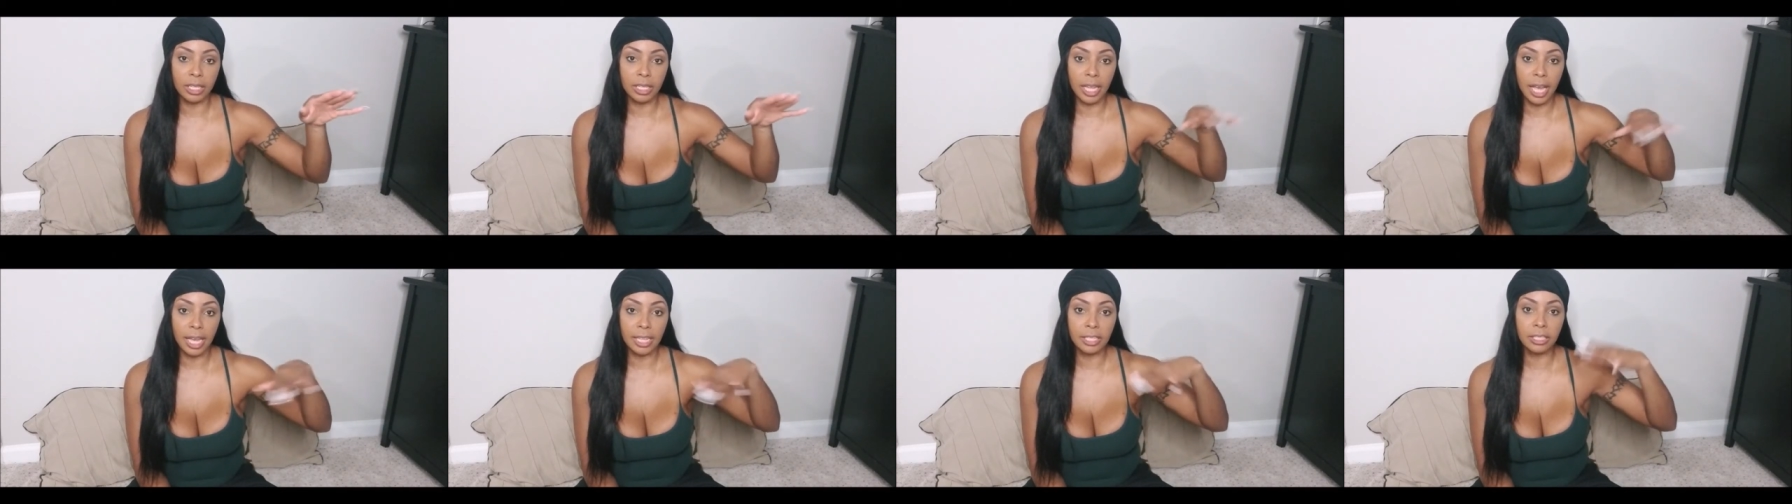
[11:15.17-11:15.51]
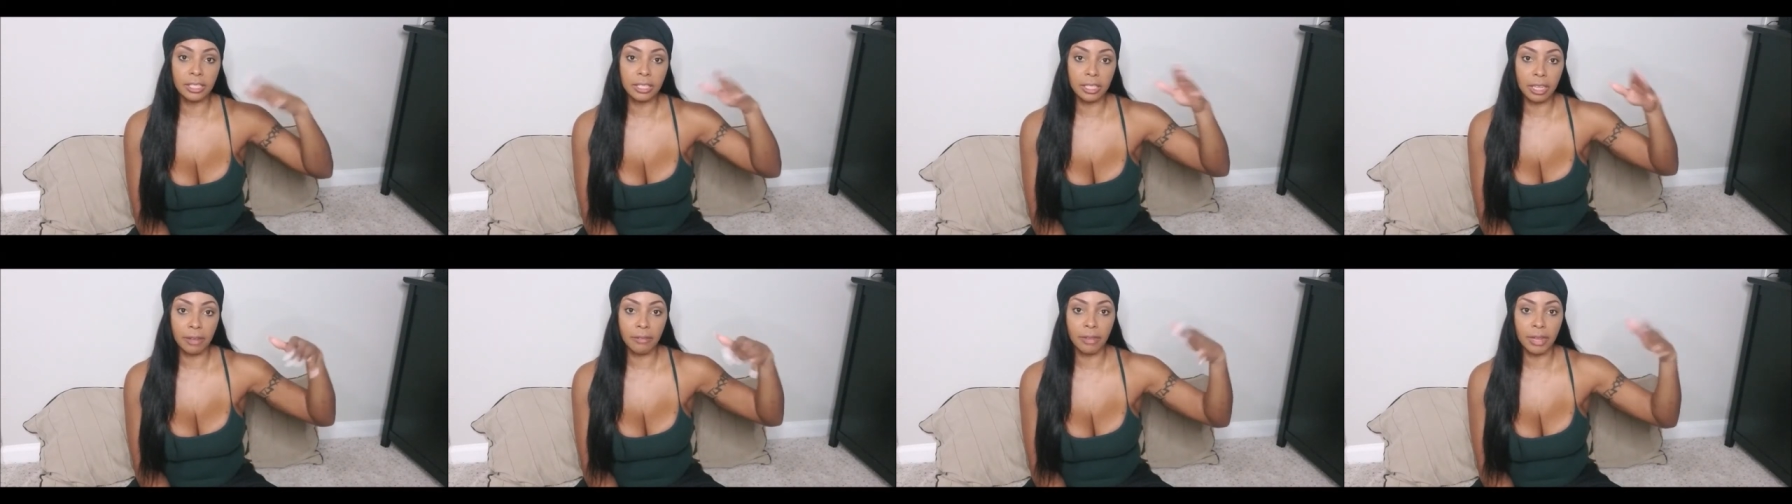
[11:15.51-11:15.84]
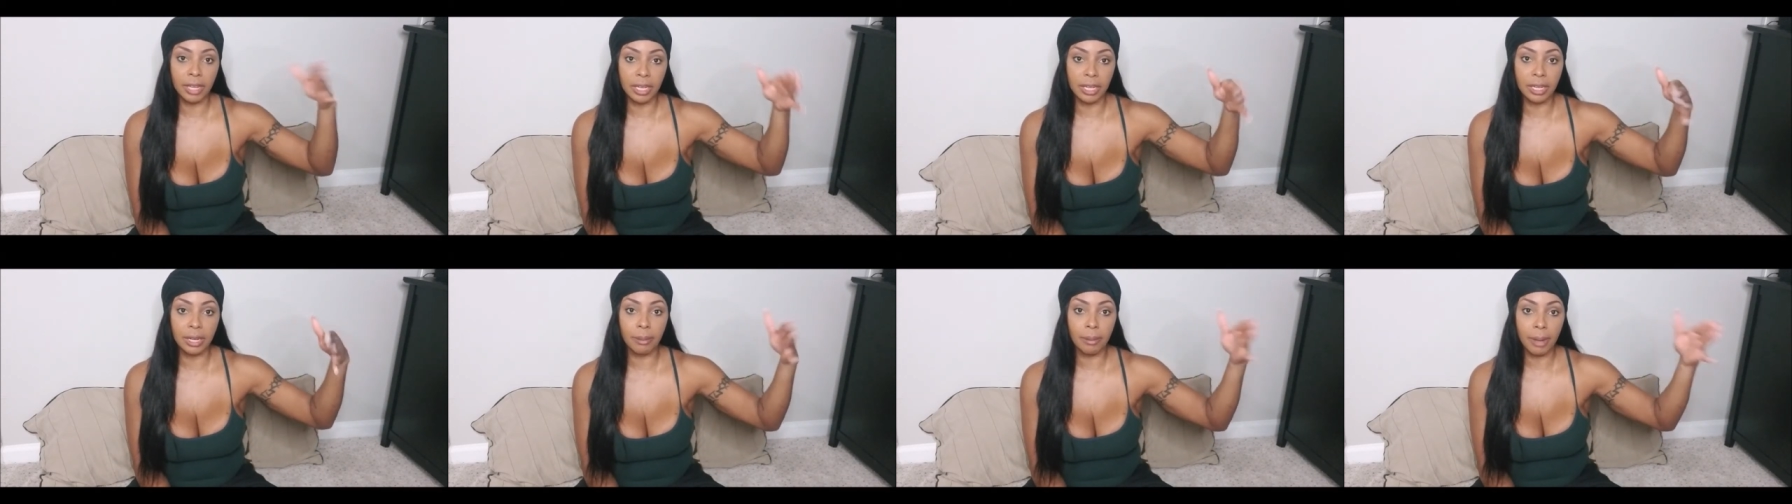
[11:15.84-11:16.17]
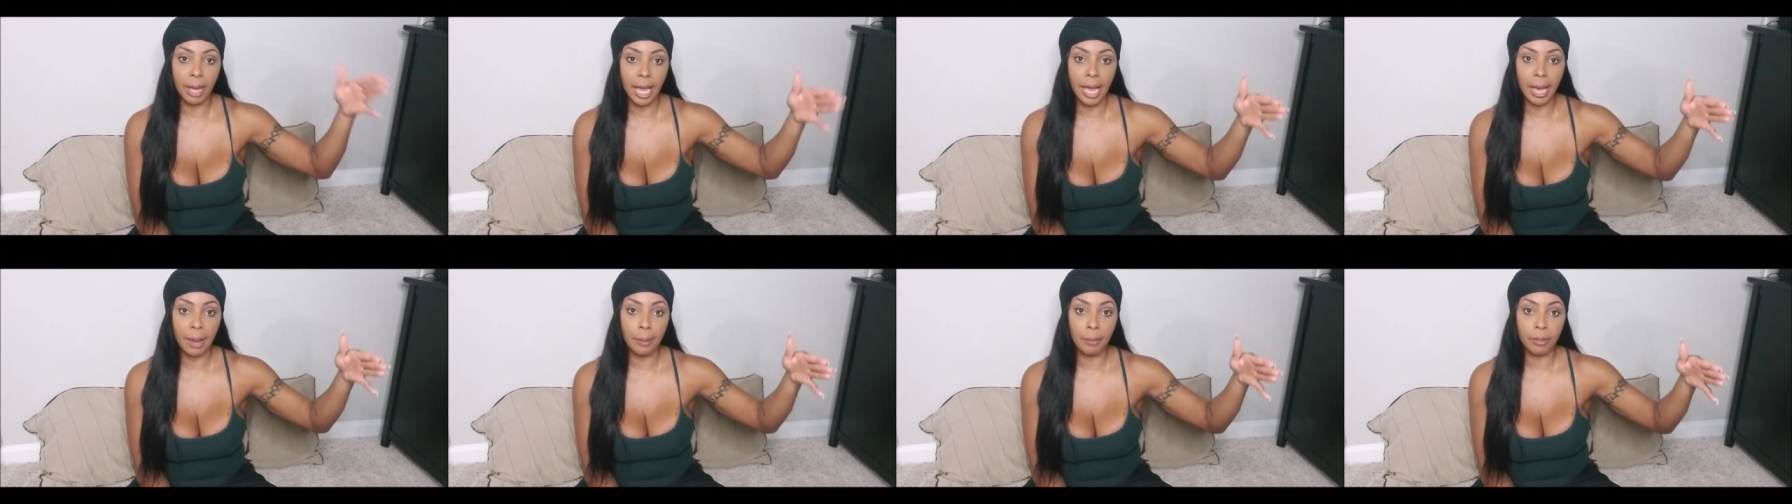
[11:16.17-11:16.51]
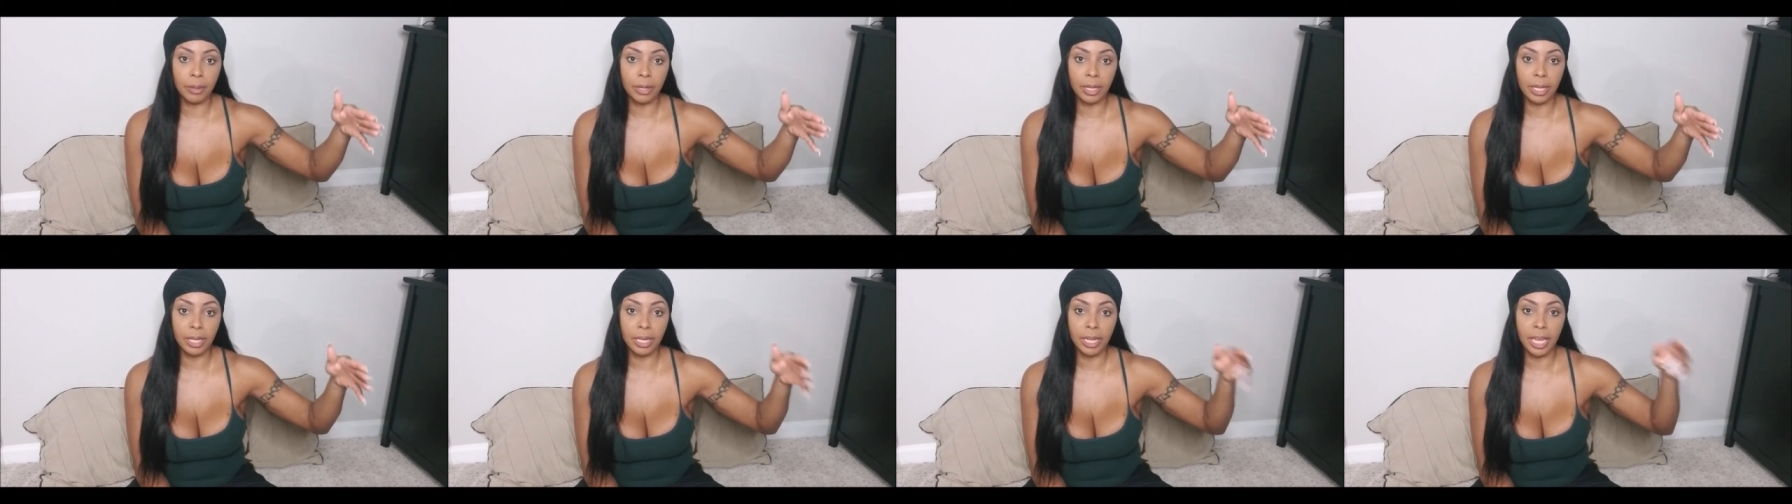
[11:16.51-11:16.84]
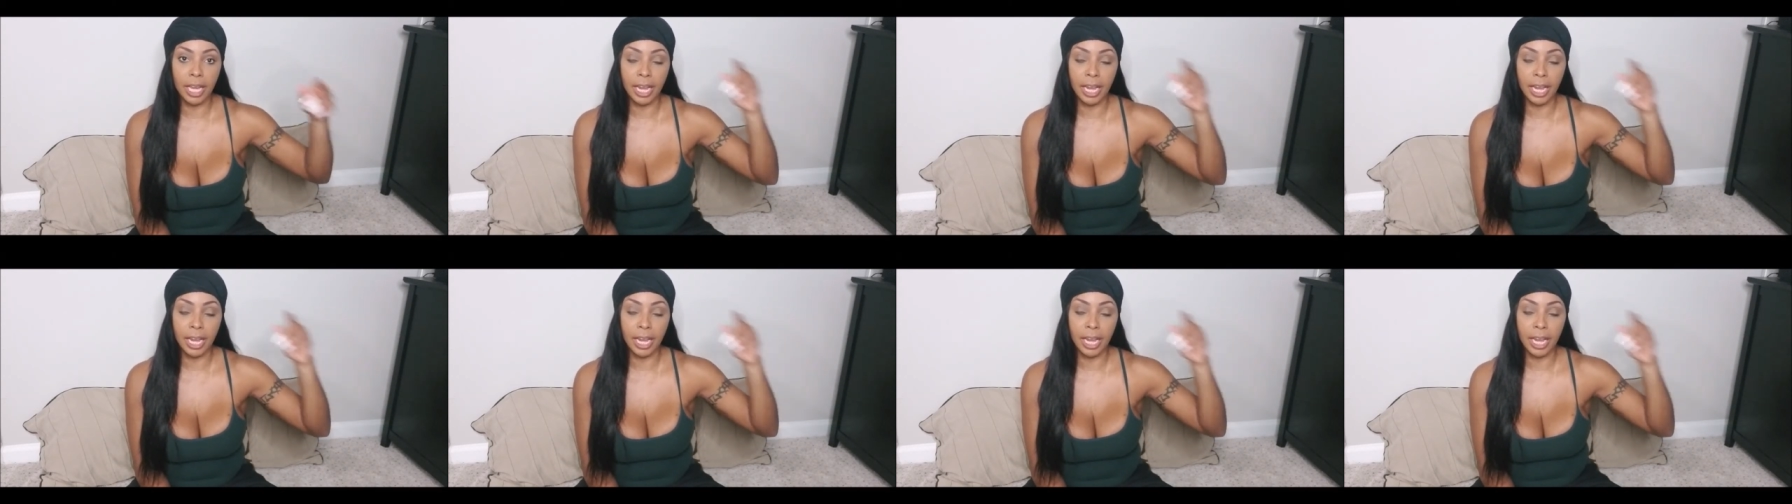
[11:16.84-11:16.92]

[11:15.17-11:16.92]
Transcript: that stuff ended up happening,